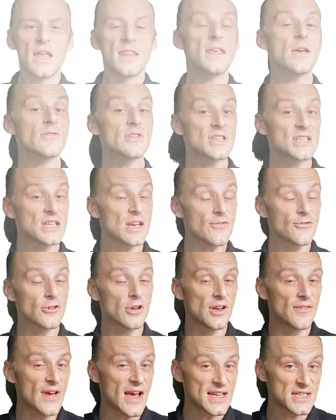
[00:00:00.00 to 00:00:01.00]
There are several
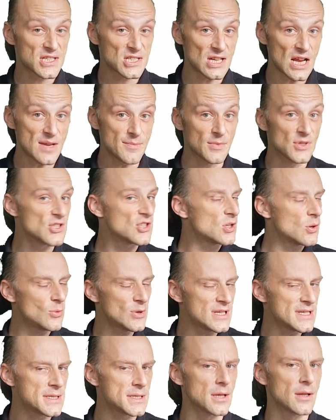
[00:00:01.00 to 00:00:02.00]
of our statements that we
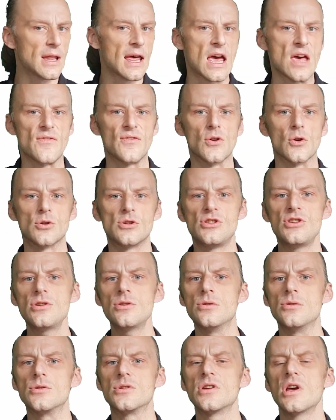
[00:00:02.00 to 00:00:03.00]
still have not
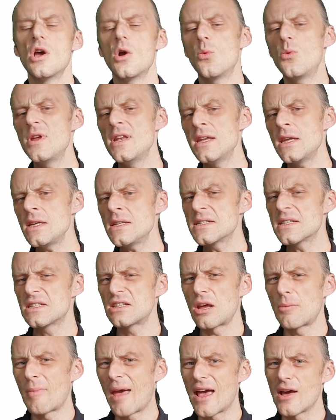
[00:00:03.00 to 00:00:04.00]
used. We need to
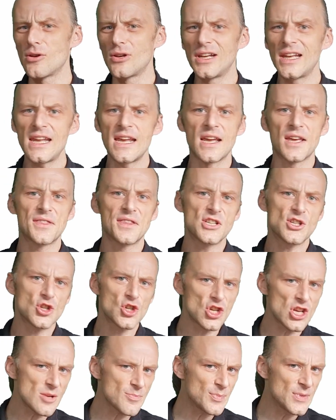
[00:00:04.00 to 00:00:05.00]
somehow link the
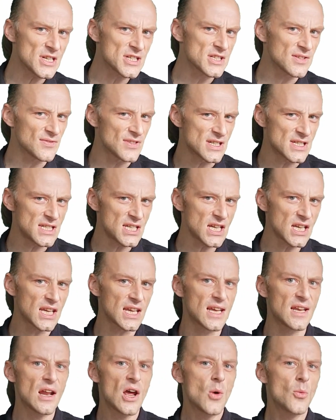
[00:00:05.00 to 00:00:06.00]
cheapness of the
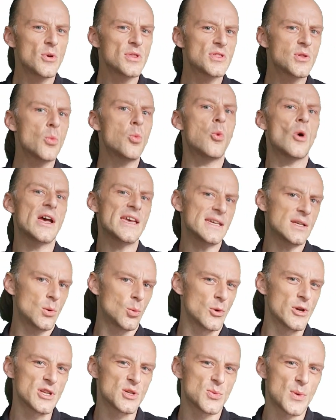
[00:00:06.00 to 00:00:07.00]
ticket with the way in
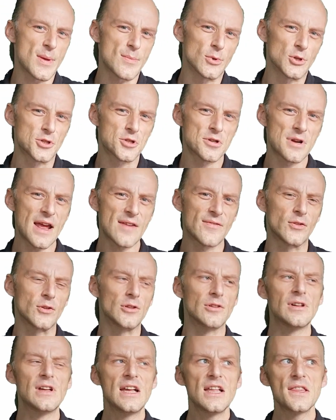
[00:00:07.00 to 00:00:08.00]
which we will
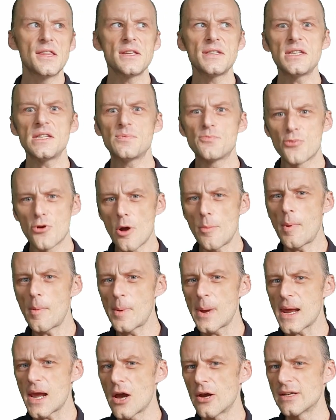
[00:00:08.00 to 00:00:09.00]
travel. This is
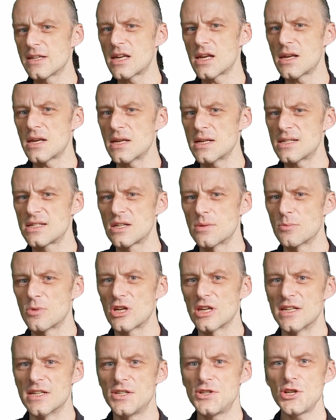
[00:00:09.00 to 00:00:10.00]
probably going to need some
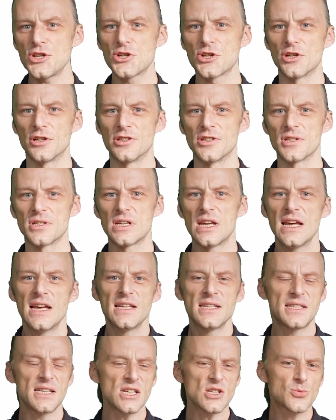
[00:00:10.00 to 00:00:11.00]
conditionals.
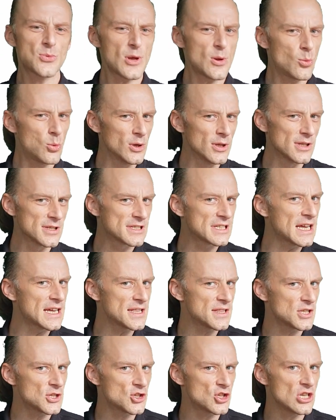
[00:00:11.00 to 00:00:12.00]
Since we will
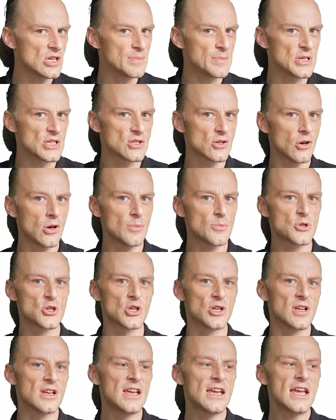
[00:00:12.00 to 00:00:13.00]
take the cheapest
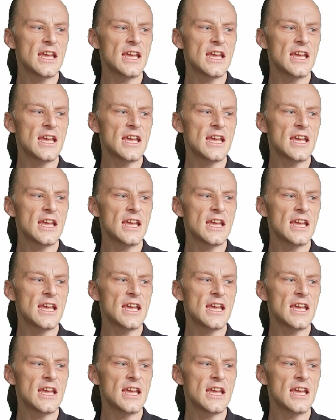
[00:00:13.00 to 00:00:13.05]
option,